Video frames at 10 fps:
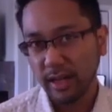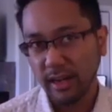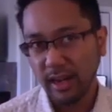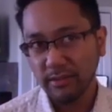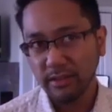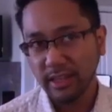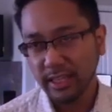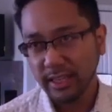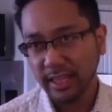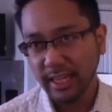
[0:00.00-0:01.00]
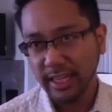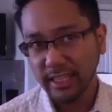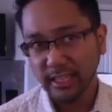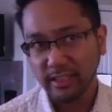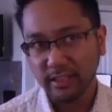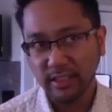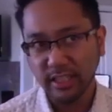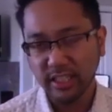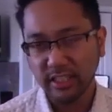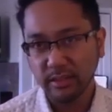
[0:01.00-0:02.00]
I would think that
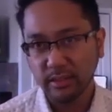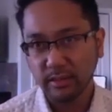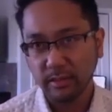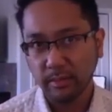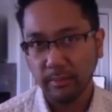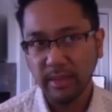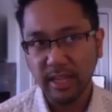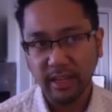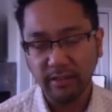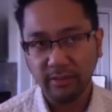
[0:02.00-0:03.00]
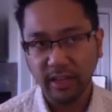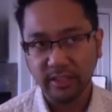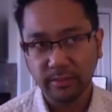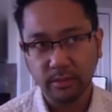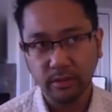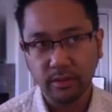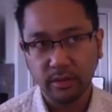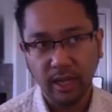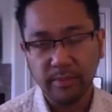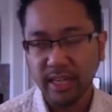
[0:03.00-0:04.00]
it's being flexible.
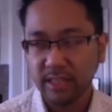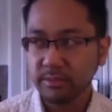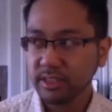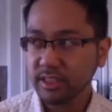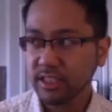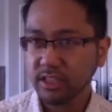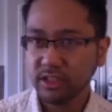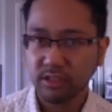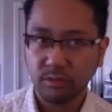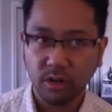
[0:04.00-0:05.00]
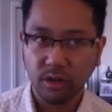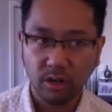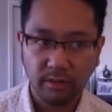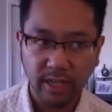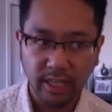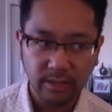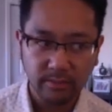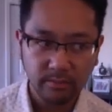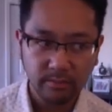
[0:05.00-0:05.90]
I mean, as music teachers, we're already